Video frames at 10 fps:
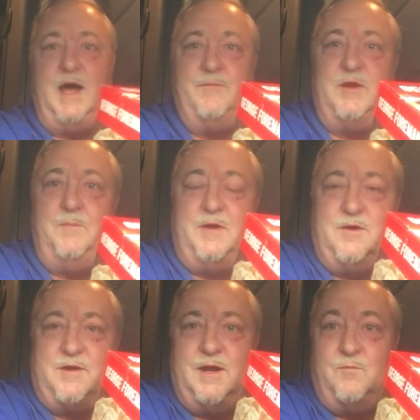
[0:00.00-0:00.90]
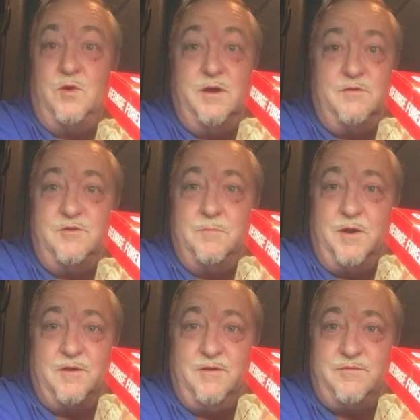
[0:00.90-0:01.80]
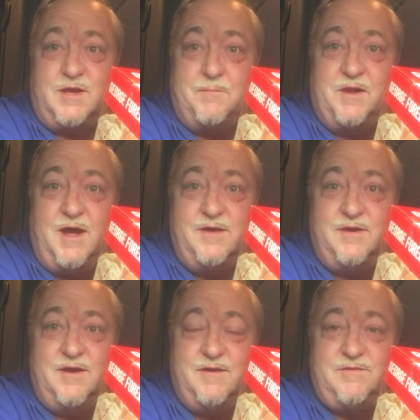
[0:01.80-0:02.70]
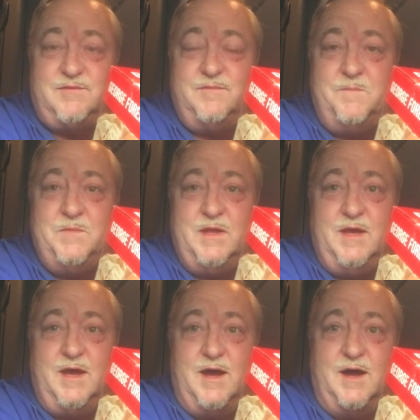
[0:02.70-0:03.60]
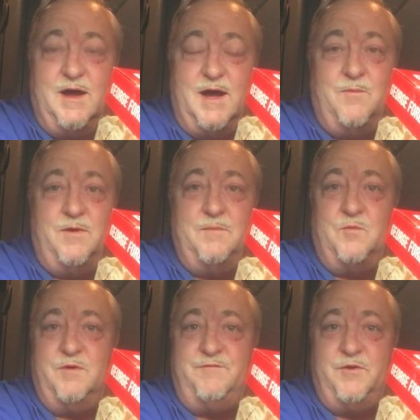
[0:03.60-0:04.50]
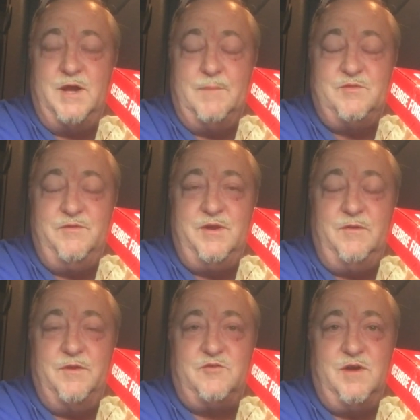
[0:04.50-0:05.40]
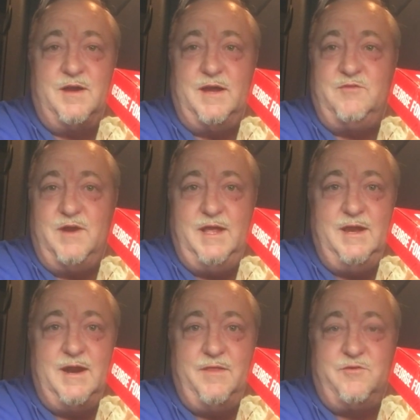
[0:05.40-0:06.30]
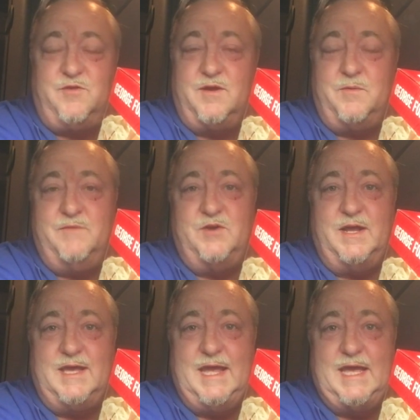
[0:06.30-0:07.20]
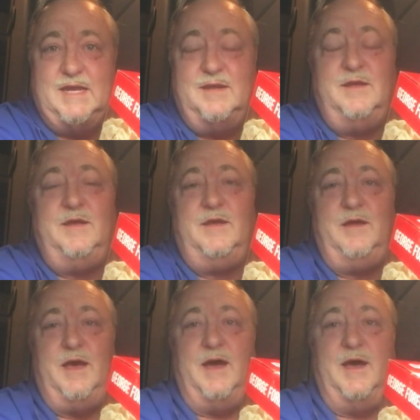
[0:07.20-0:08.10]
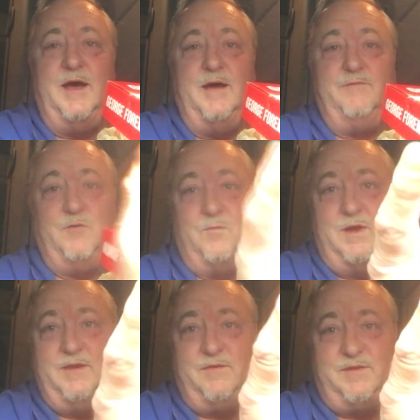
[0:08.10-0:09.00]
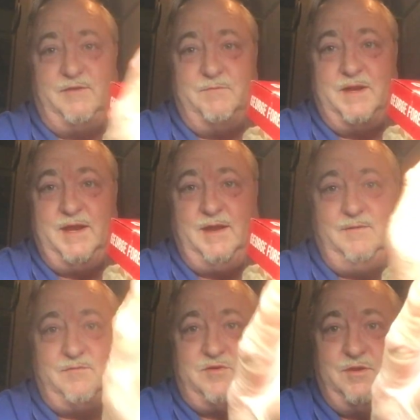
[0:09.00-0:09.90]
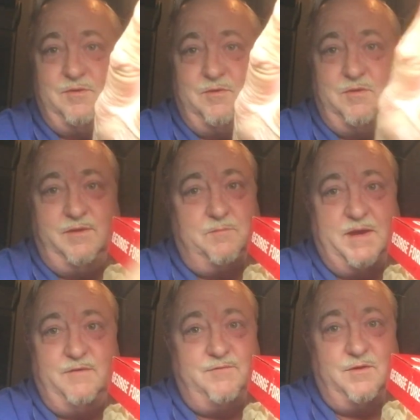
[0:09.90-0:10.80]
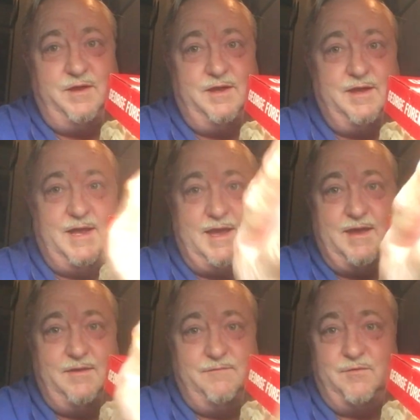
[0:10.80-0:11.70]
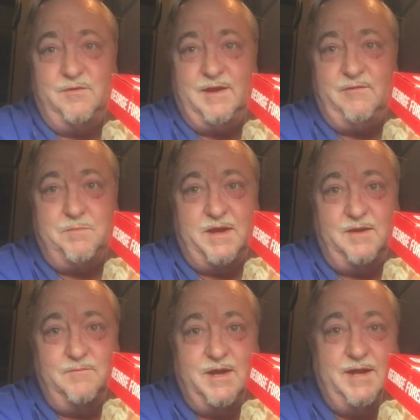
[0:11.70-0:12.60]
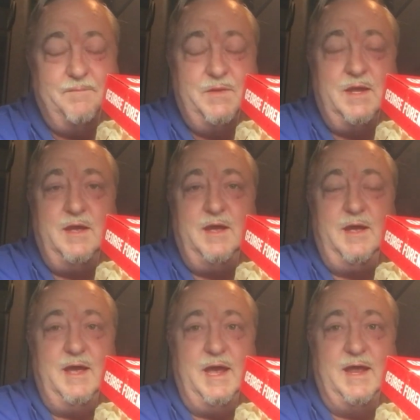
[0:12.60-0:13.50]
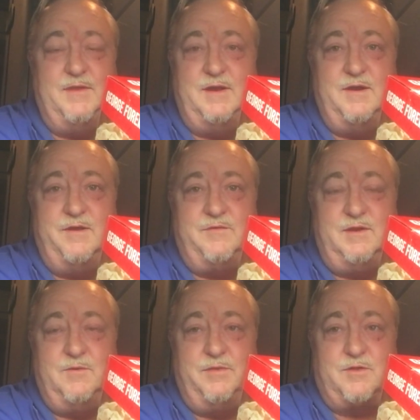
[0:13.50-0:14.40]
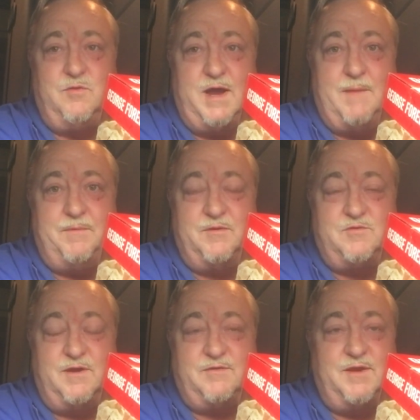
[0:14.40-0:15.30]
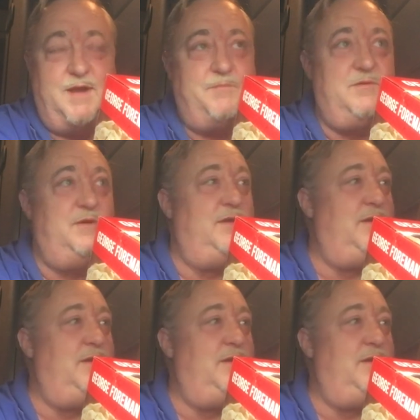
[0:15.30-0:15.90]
I'm going to be cooking up 1 or 2 burgers, a couple of hot dogs. I wanted more food options here in the truck. I try to eat out of the truck whenever I can. For 1, to save money. 2, it's better for you, and the food tastes better, right? And then you don't have to deal with the crap at the truck stops.